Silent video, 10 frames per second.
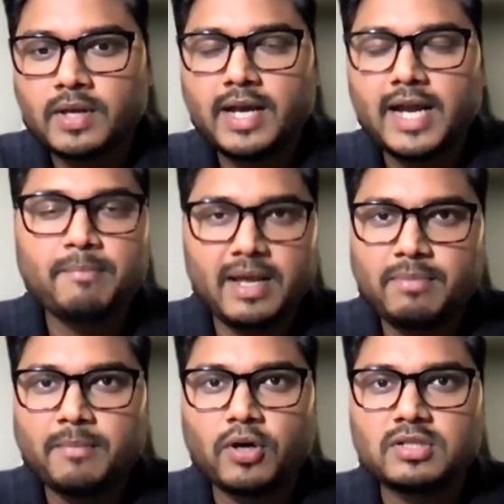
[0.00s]
It may be
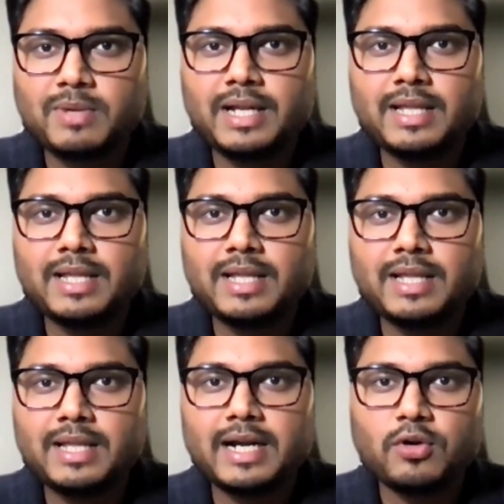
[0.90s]
a possibility that you
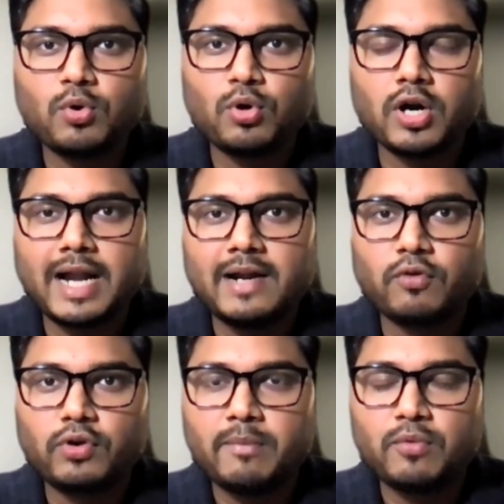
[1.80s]
could not land a full-time role